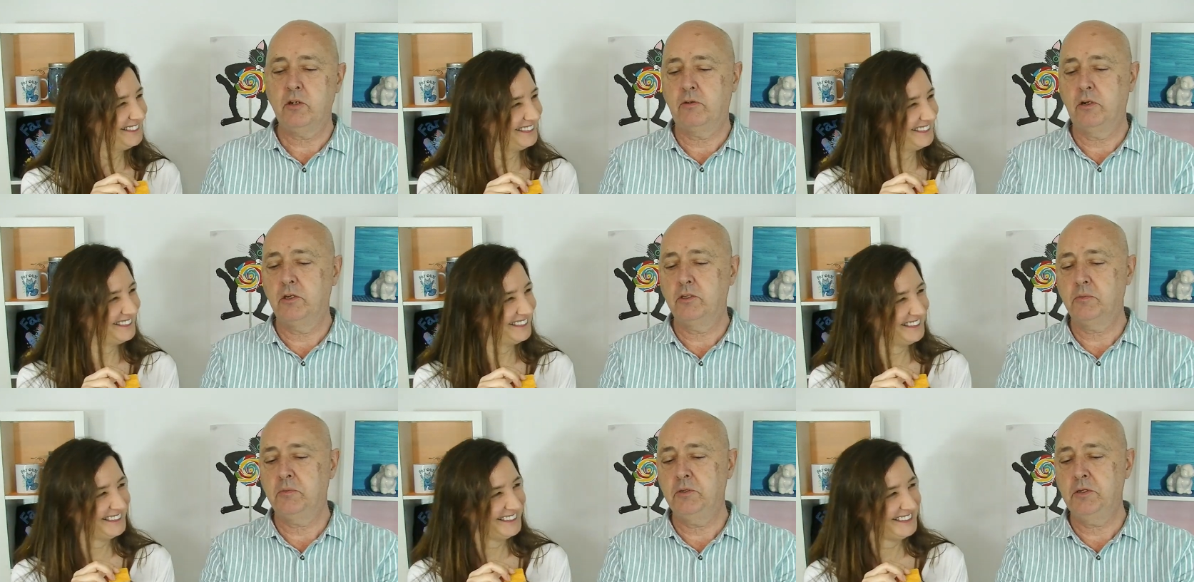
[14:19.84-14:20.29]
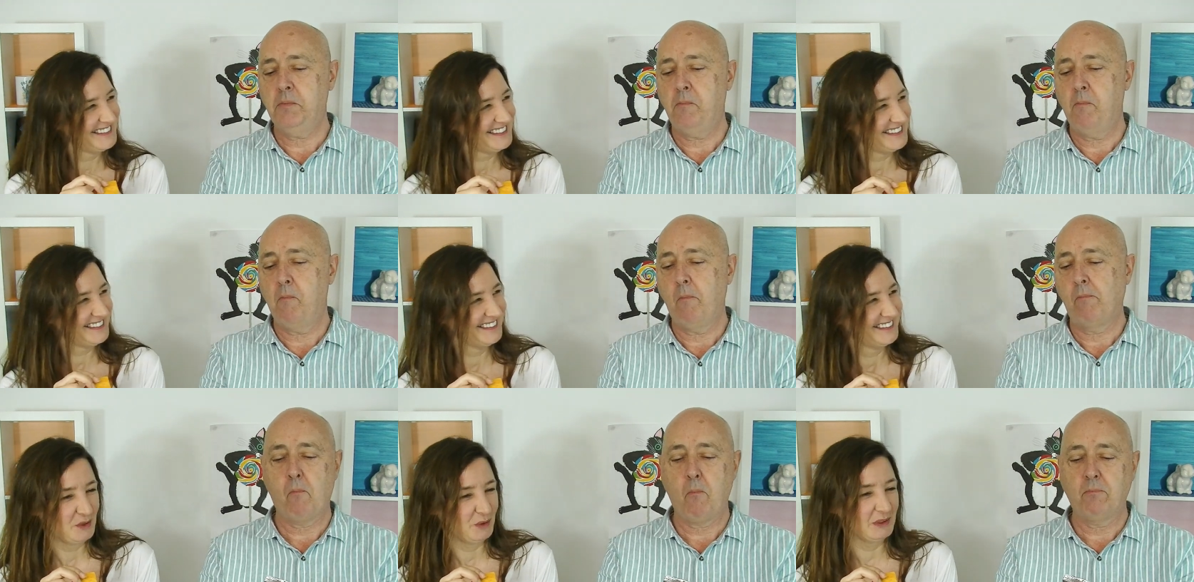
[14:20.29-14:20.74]
Speaker 1: rosemary?
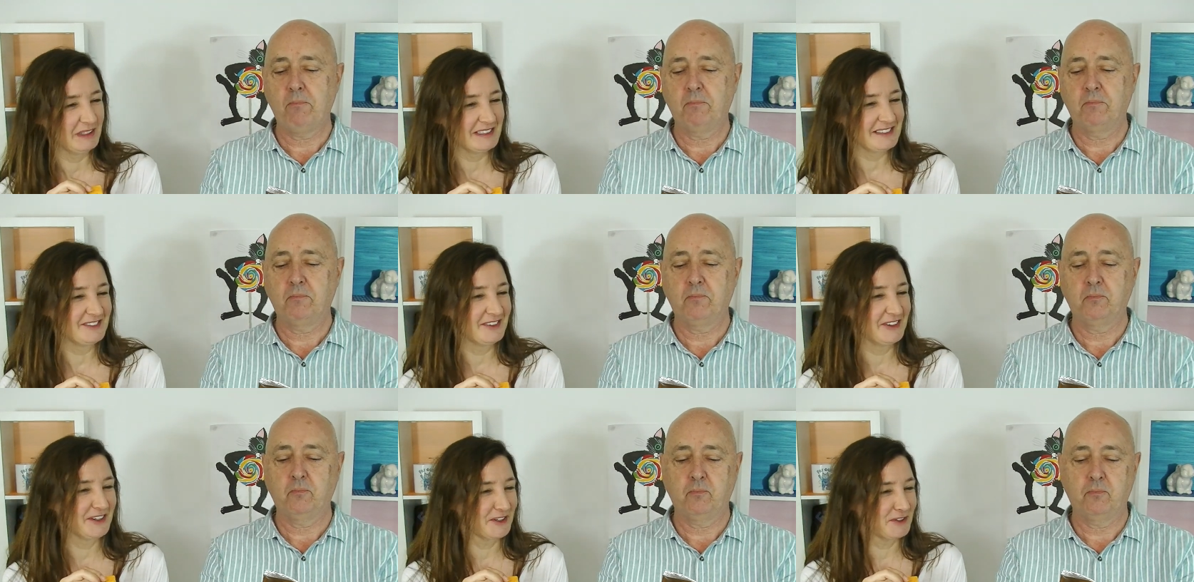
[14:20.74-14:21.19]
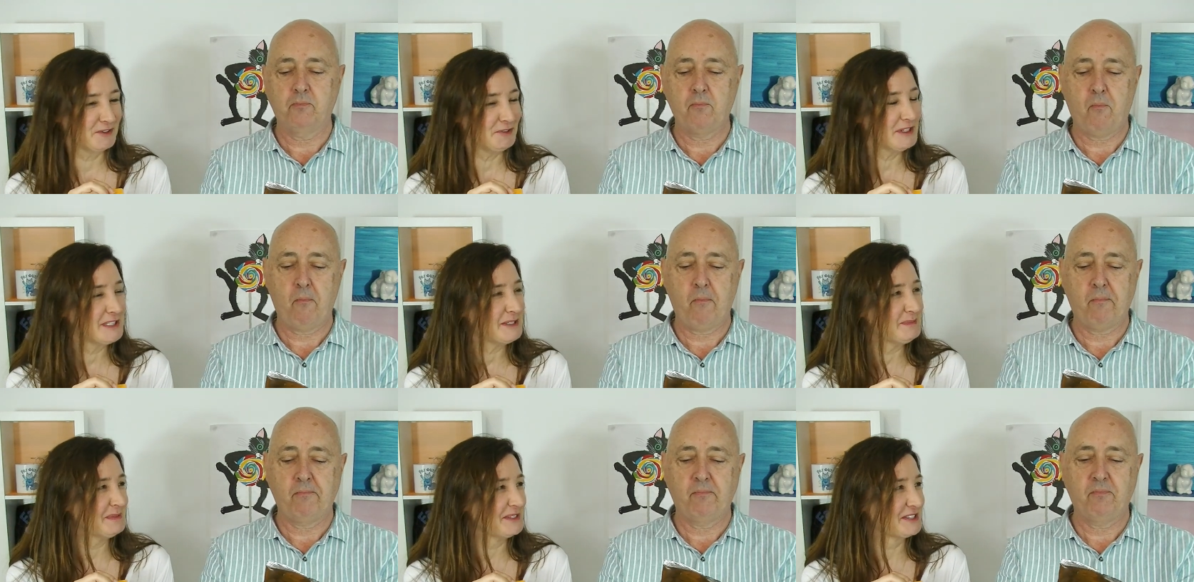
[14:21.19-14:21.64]
Speaker 2: Well, it's not a
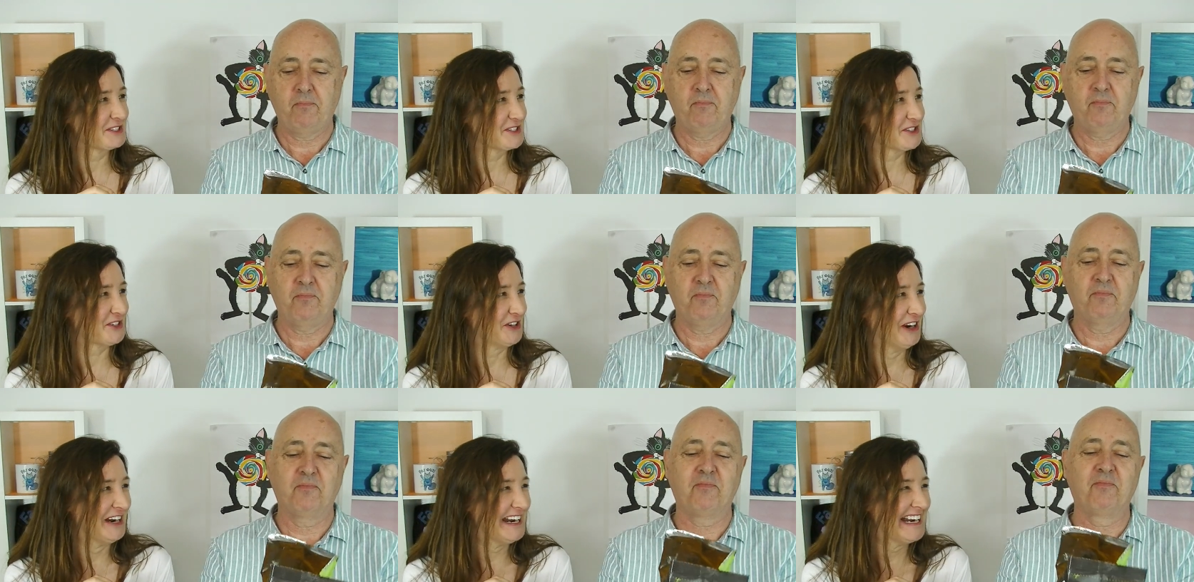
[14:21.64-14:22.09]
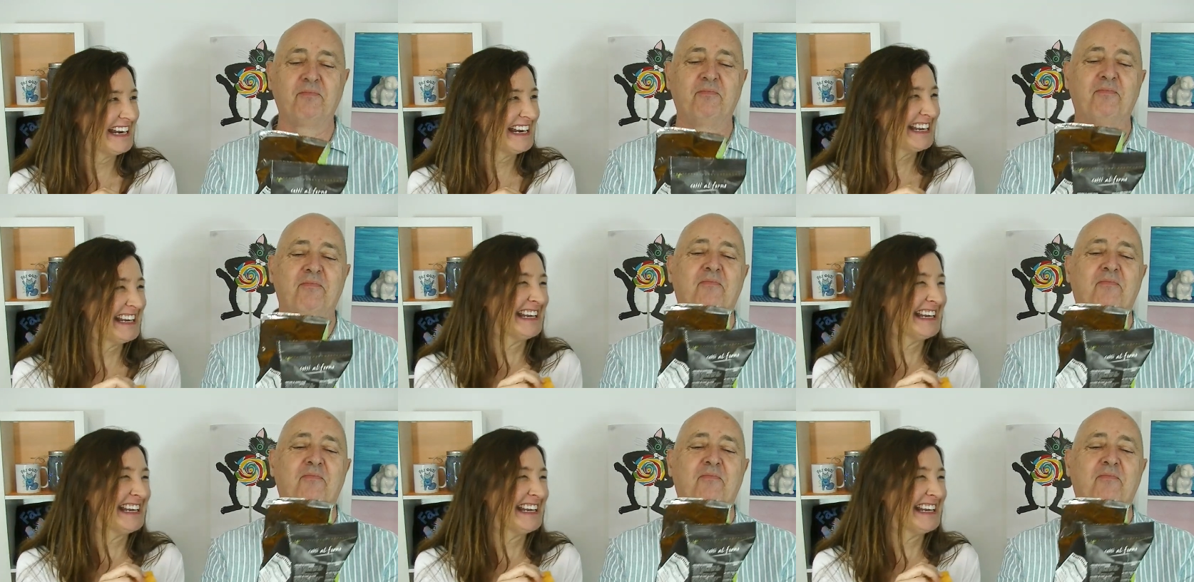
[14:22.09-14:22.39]
Christmas tree.